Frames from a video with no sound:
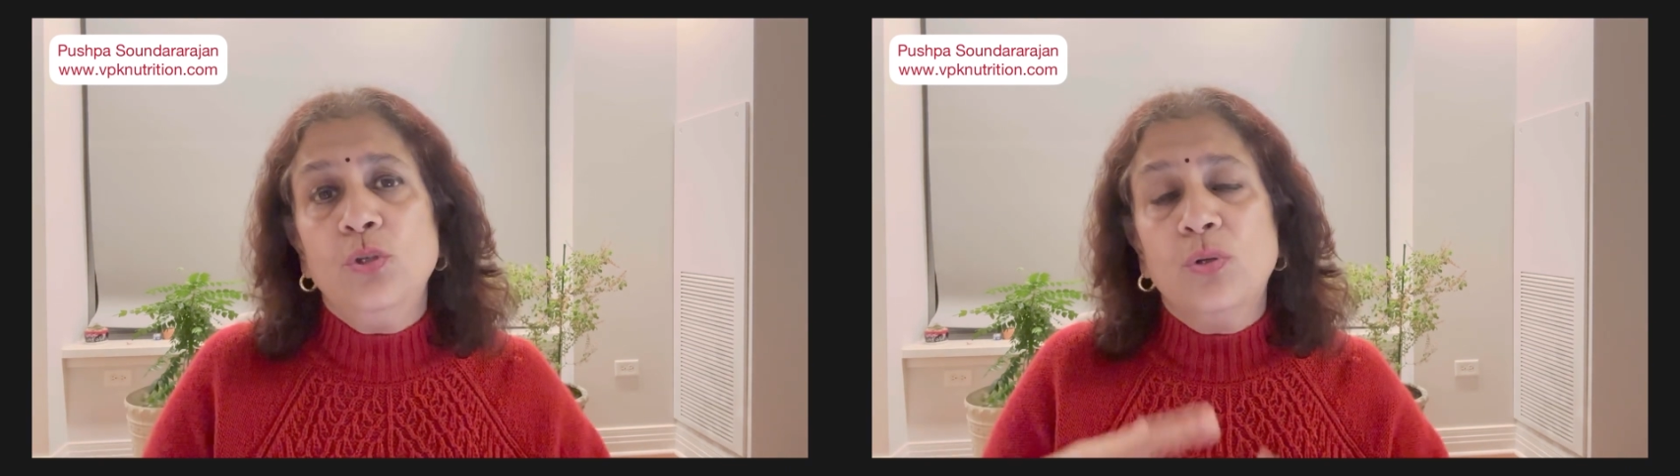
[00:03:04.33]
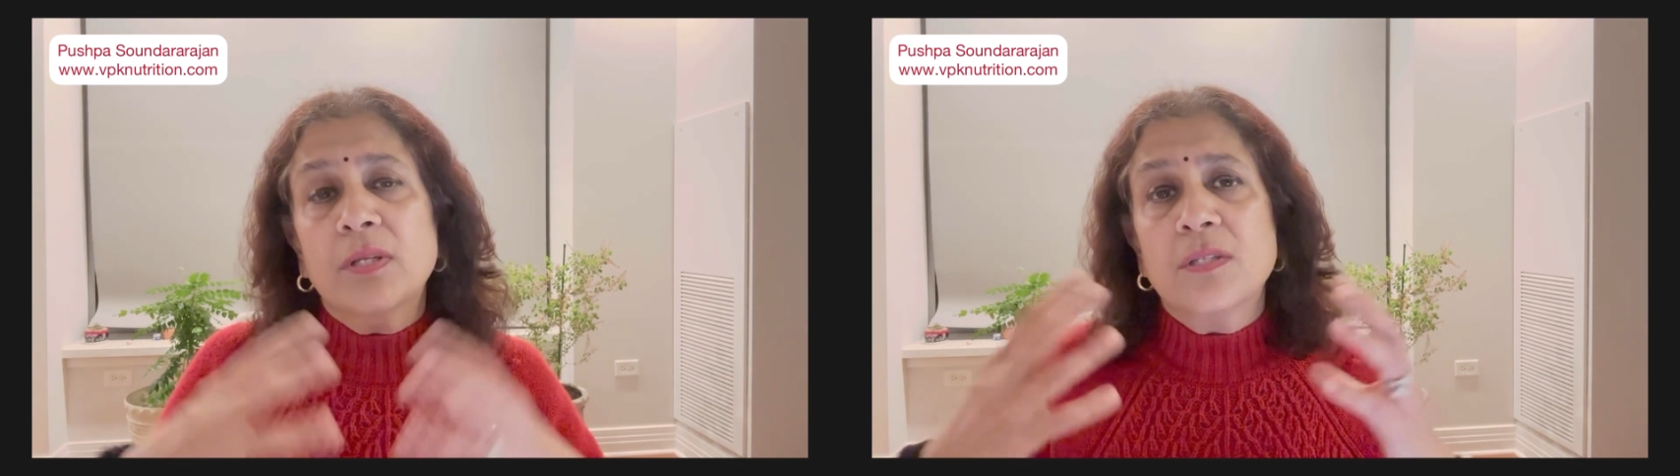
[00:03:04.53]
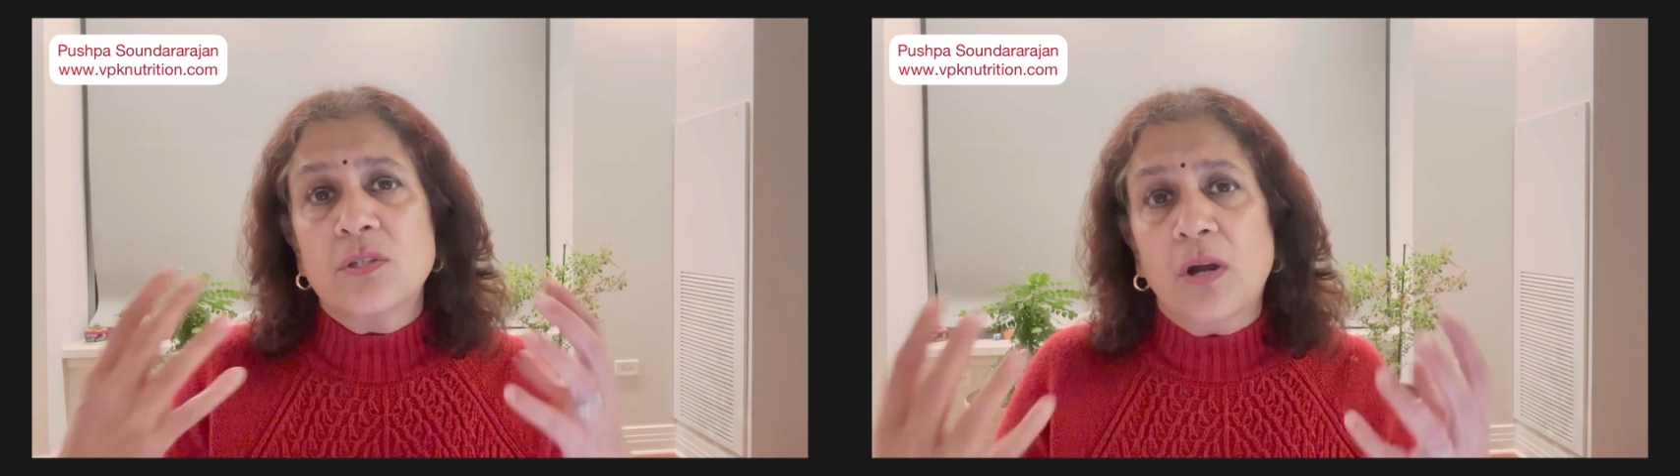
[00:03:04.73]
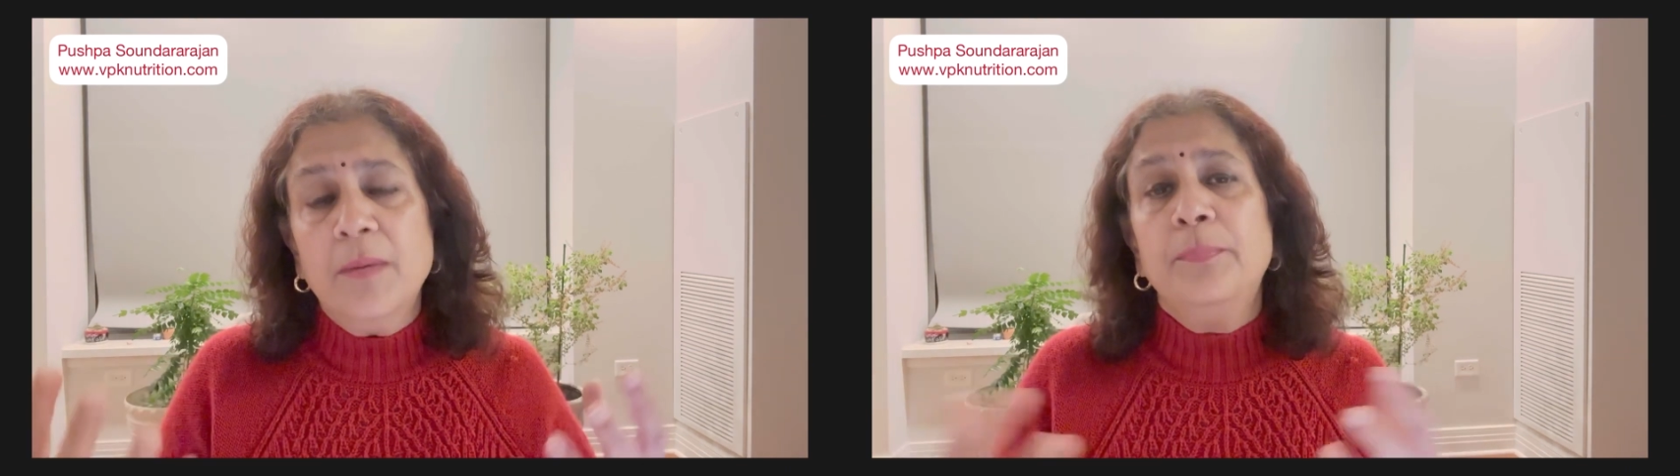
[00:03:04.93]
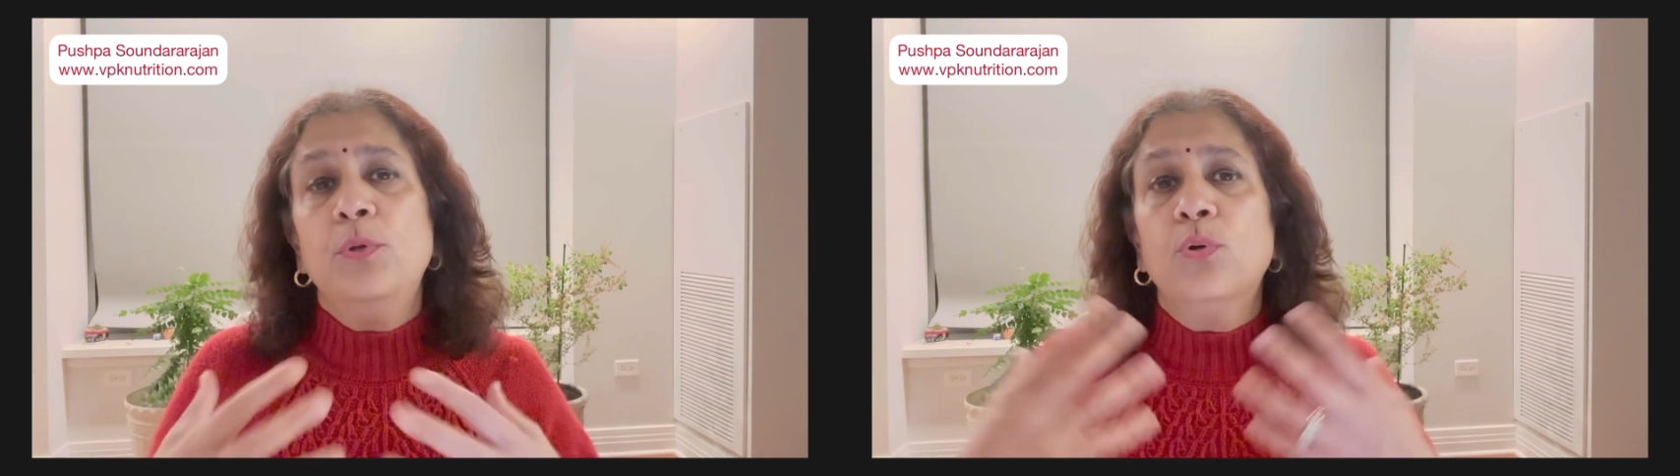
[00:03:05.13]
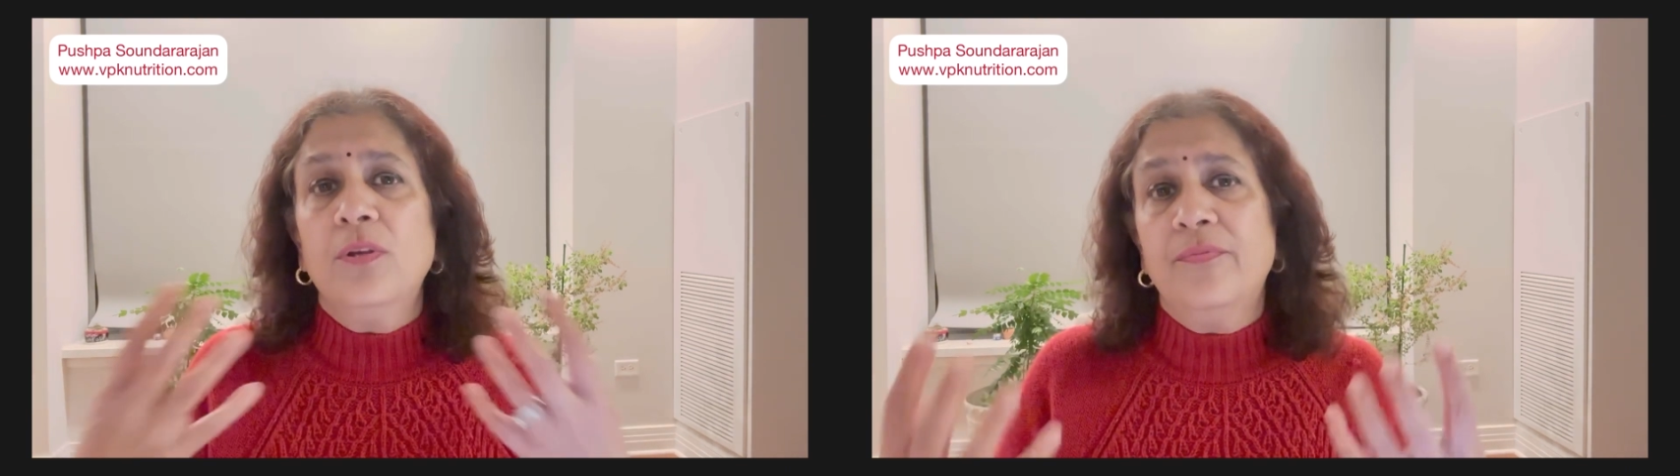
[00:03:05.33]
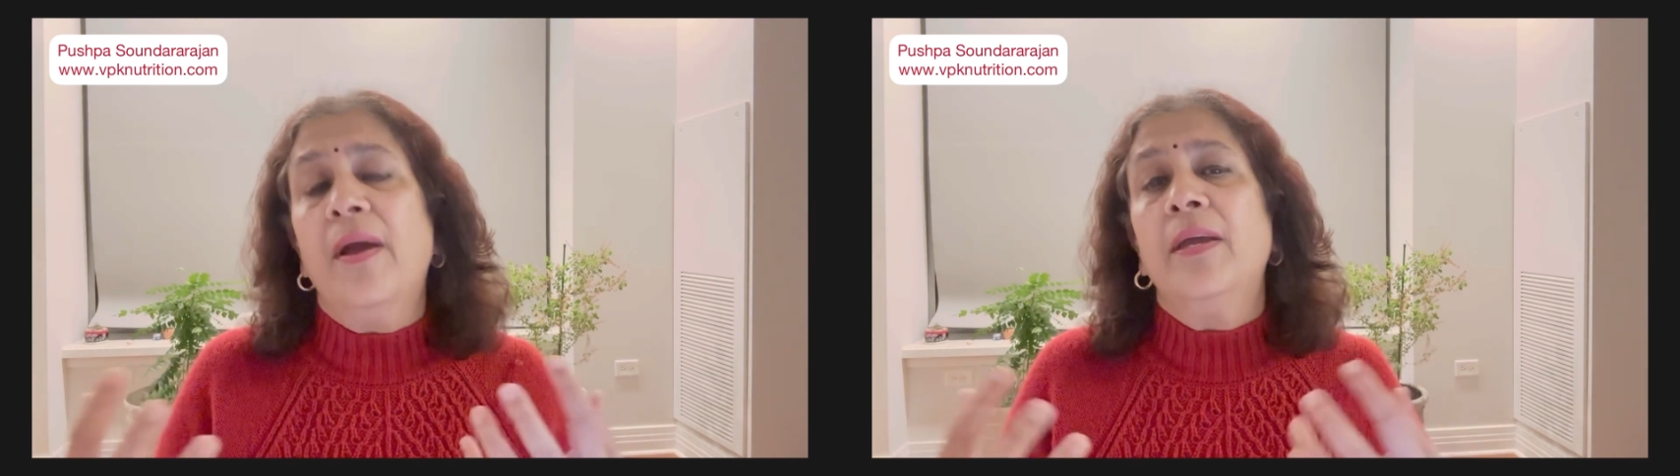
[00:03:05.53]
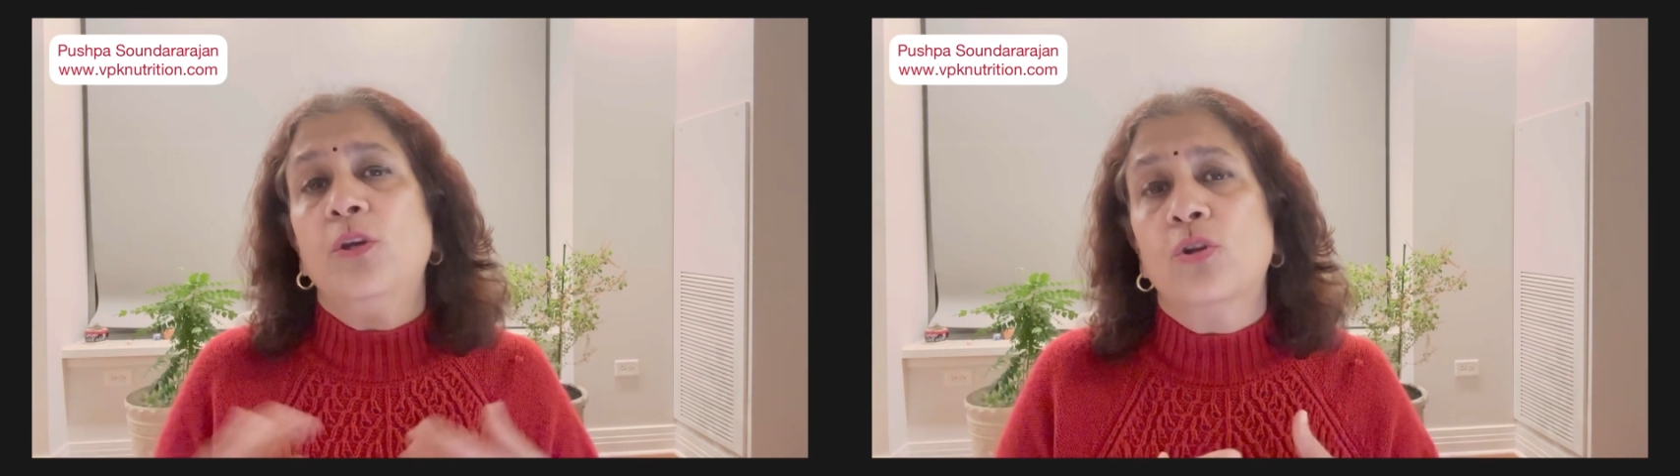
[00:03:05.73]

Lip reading: you can start purifying